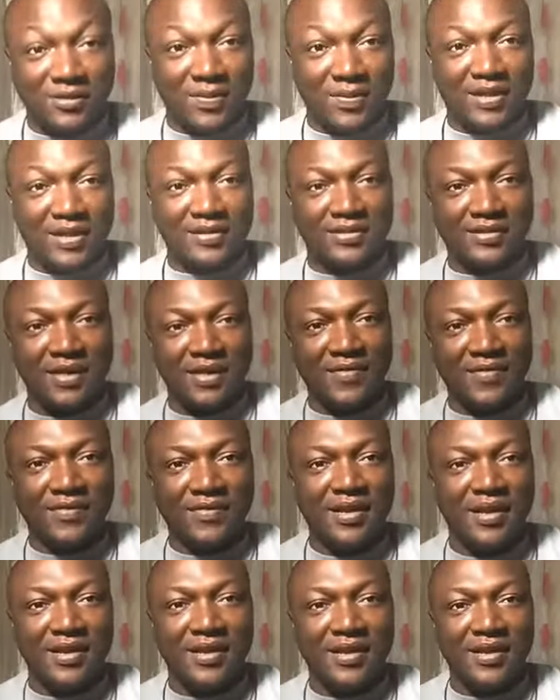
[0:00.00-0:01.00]
myself
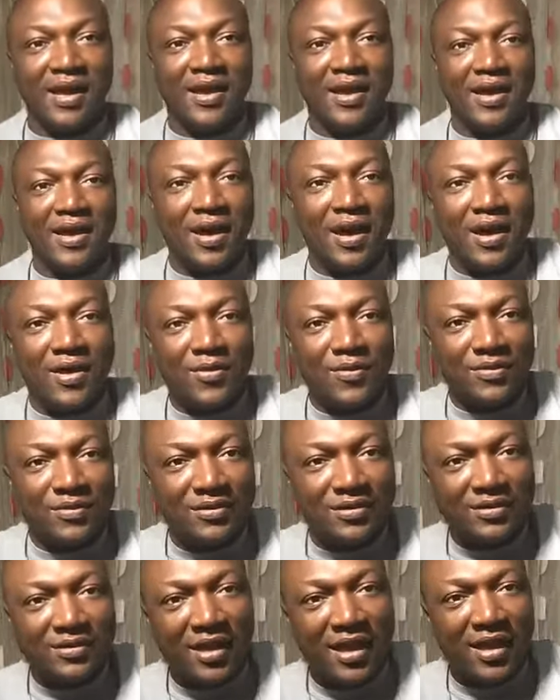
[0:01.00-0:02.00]
here now, I will
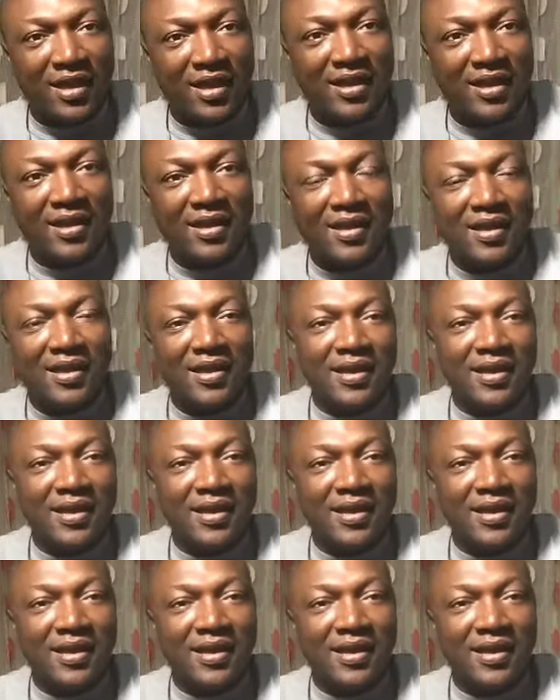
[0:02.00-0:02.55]
say